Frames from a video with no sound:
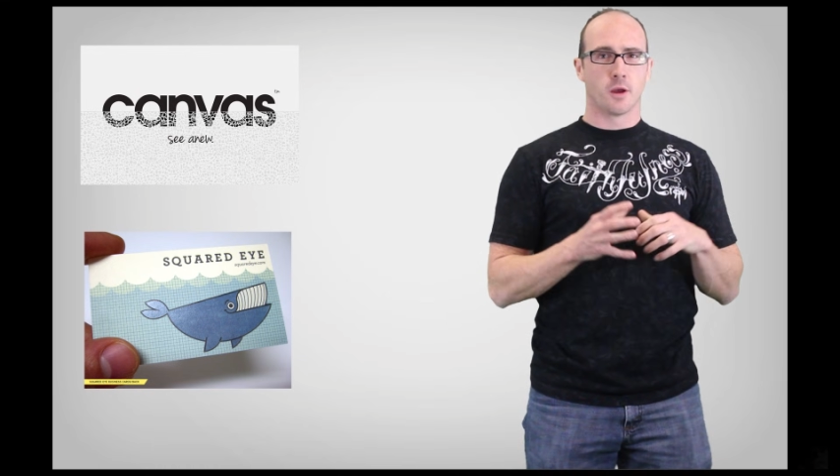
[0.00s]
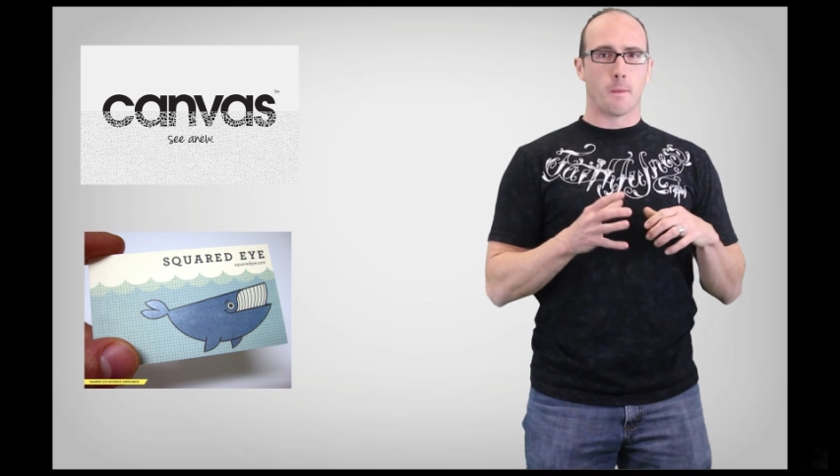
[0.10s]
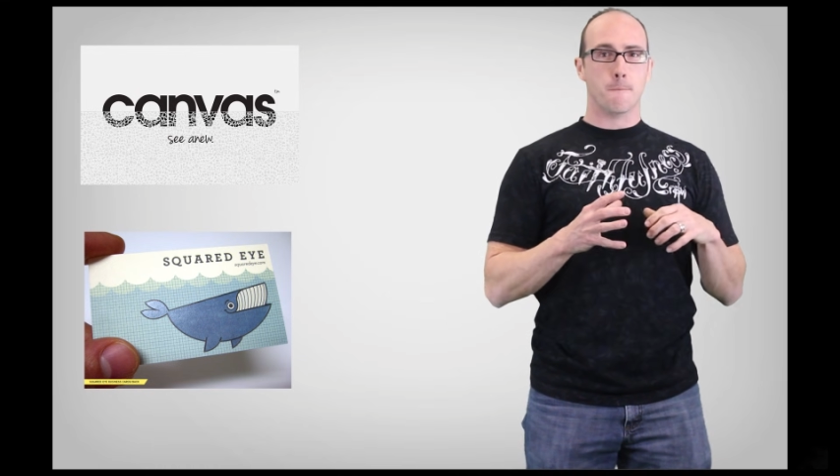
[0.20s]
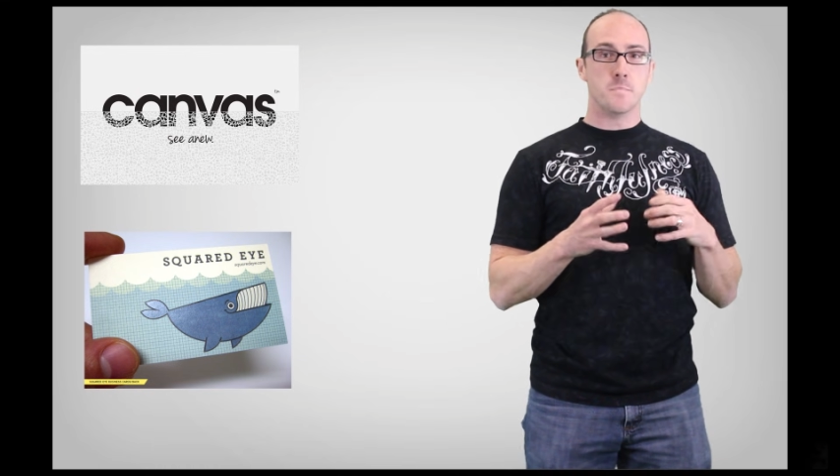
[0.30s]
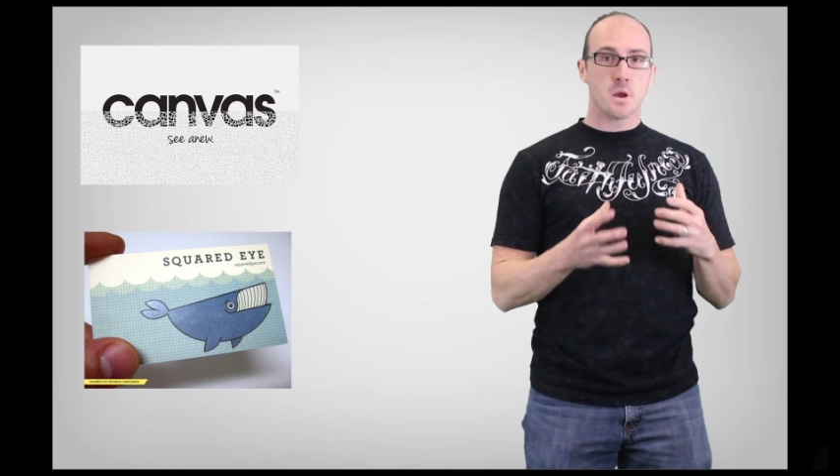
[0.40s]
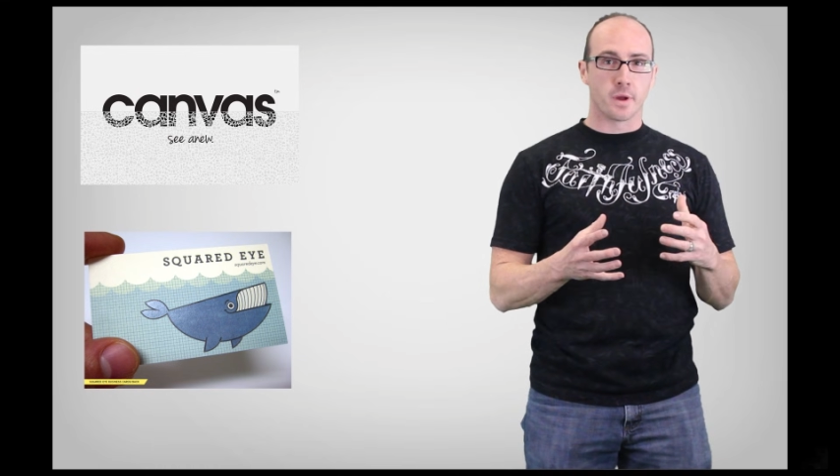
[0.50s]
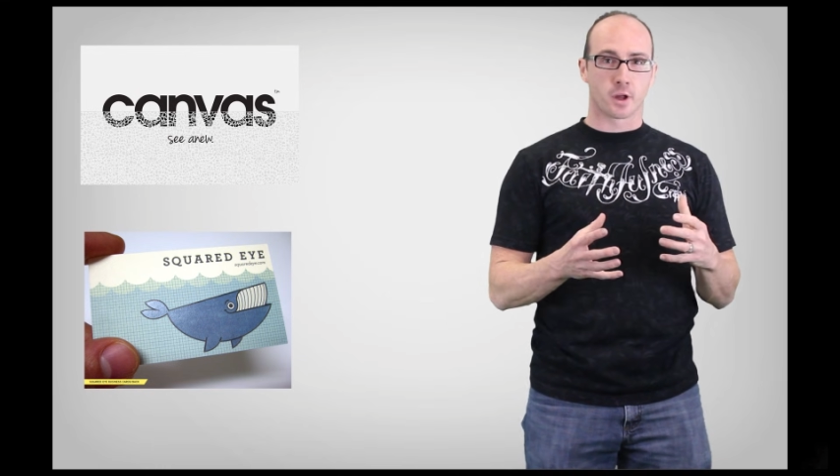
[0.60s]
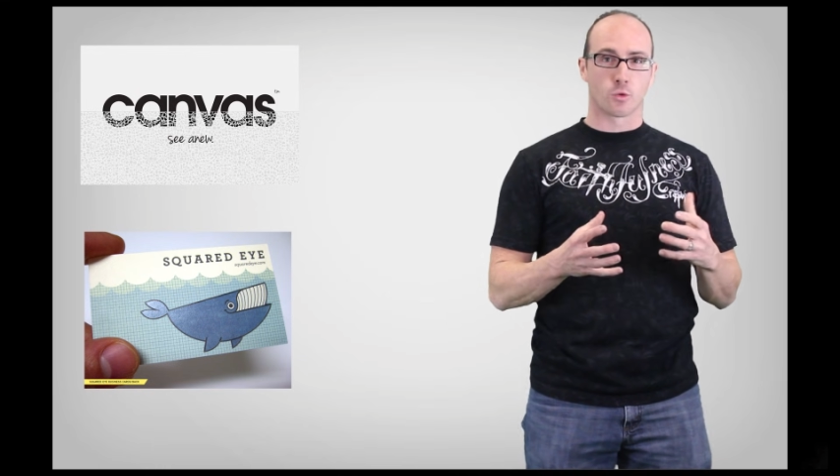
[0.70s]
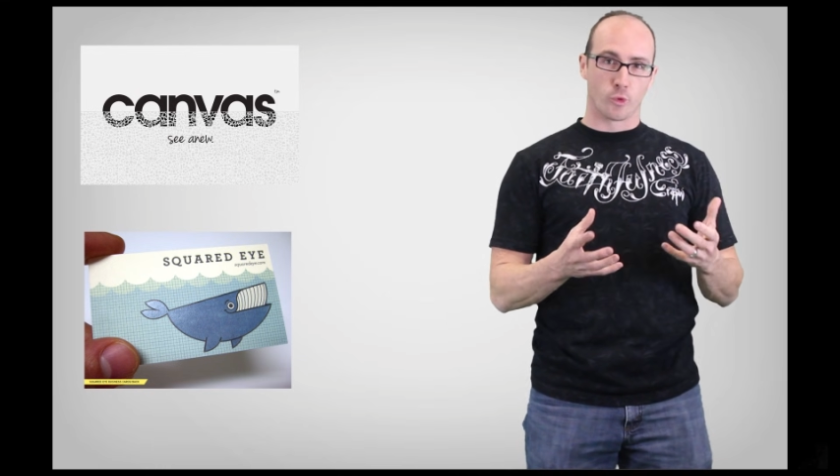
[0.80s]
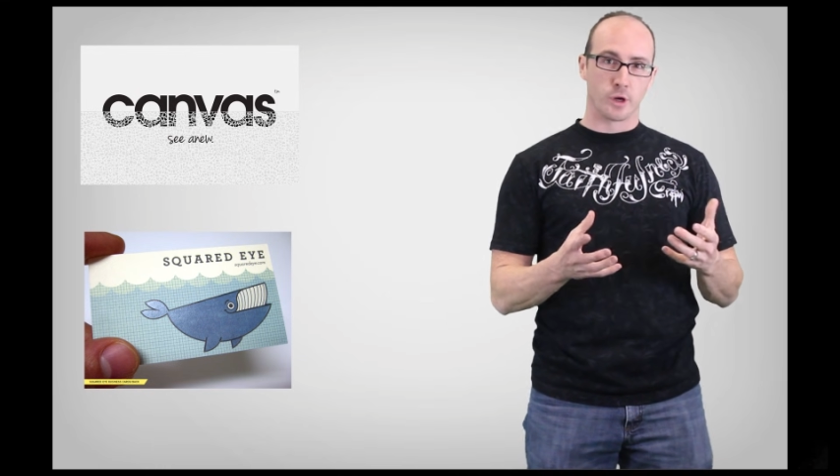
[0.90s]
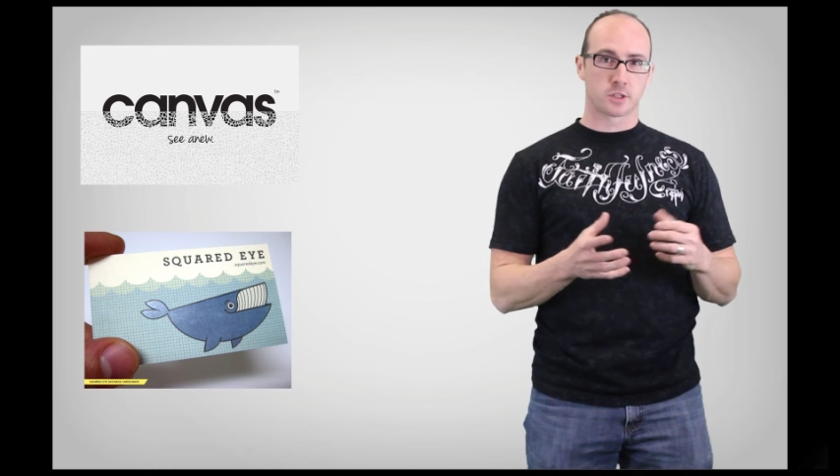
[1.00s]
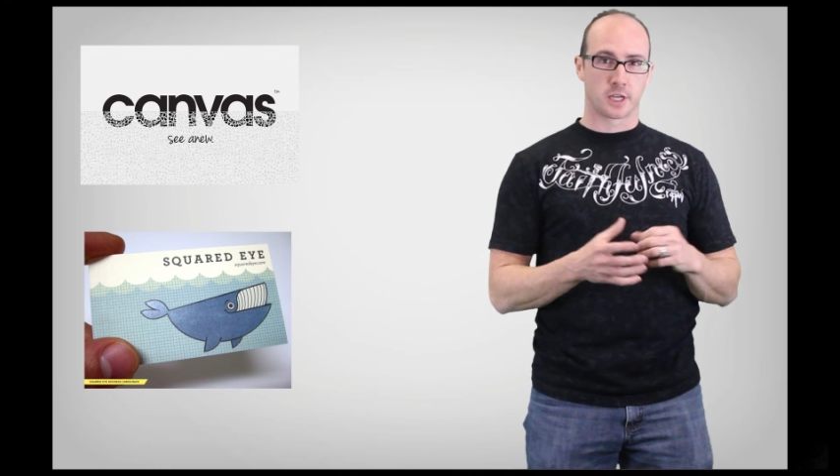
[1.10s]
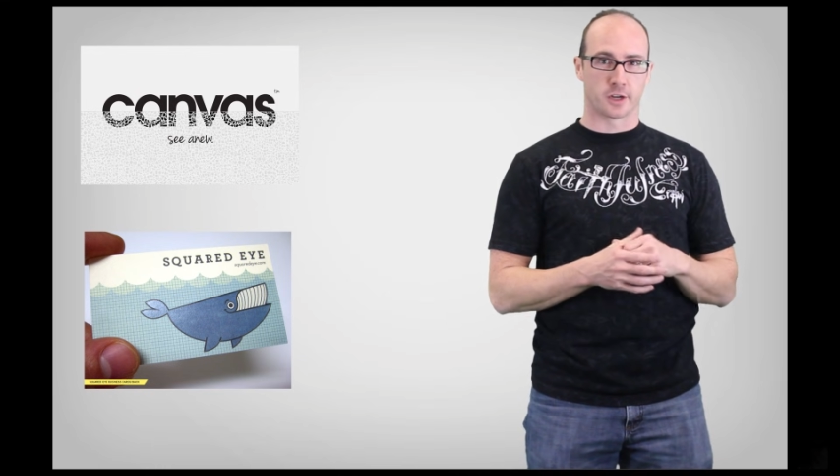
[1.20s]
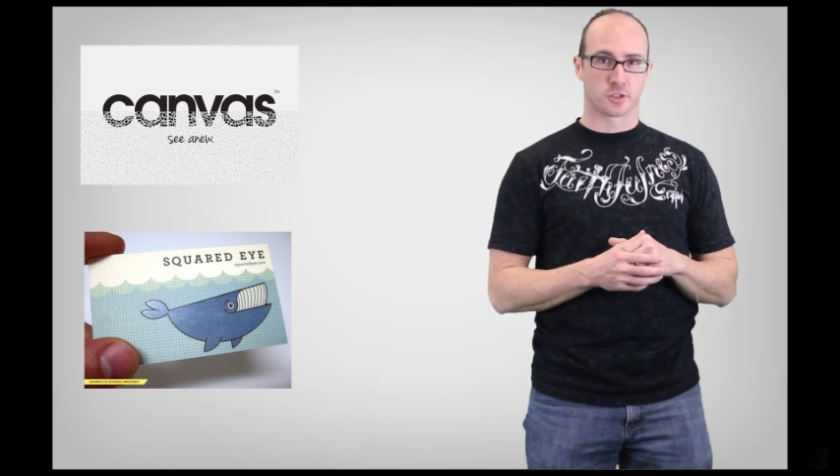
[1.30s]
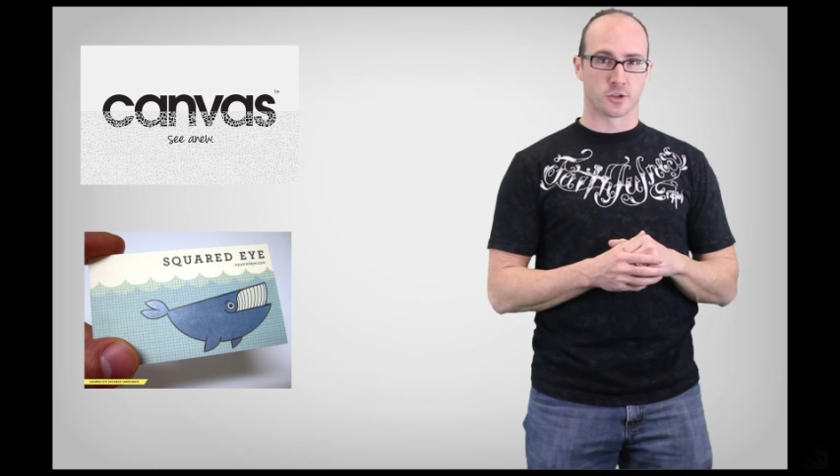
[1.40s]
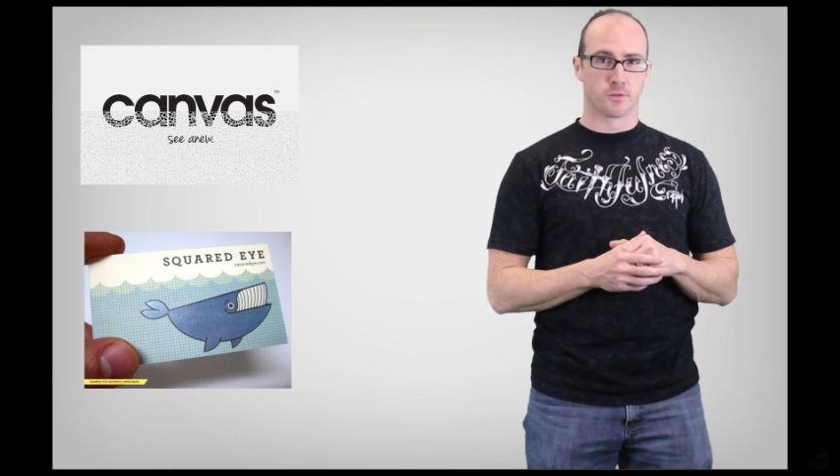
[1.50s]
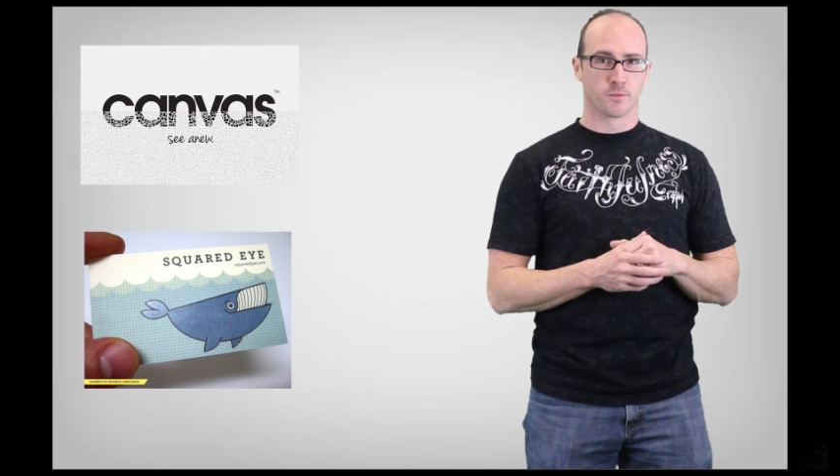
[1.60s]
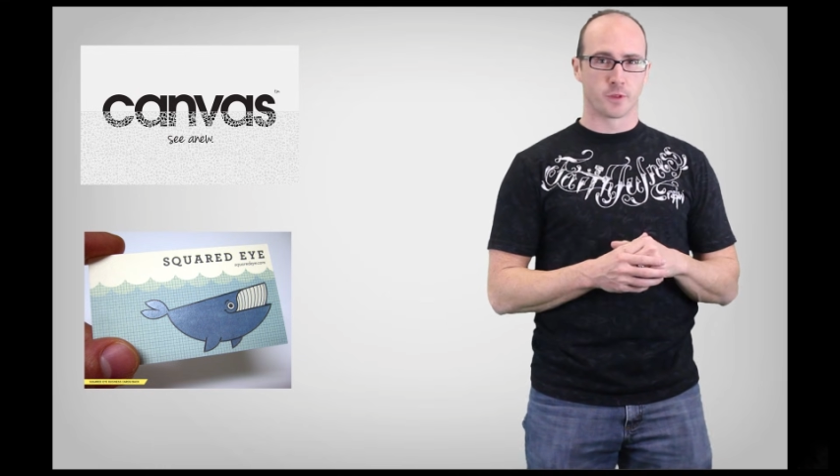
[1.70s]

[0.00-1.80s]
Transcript: mimic real texture.